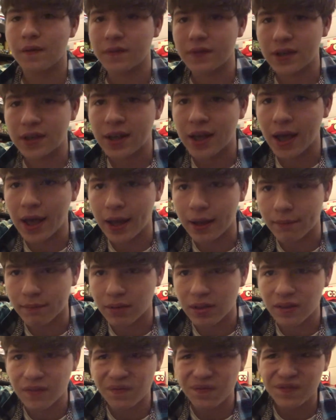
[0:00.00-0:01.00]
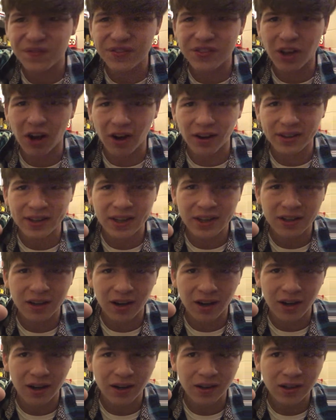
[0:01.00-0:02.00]
the game, Donkey
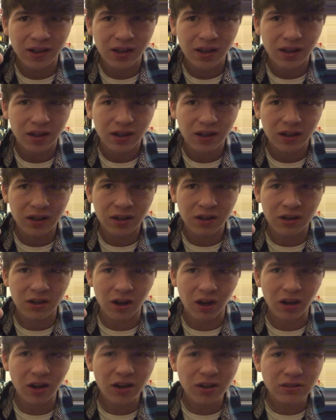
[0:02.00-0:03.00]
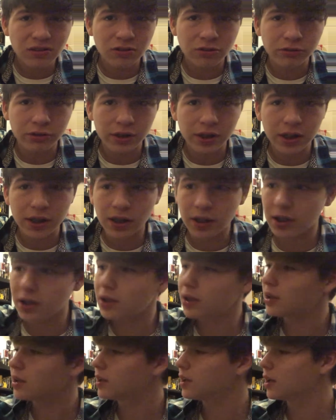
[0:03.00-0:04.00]
Kong
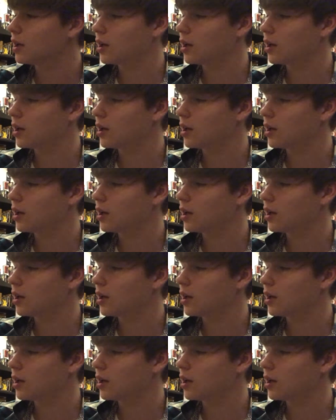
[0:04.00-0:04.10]
Country.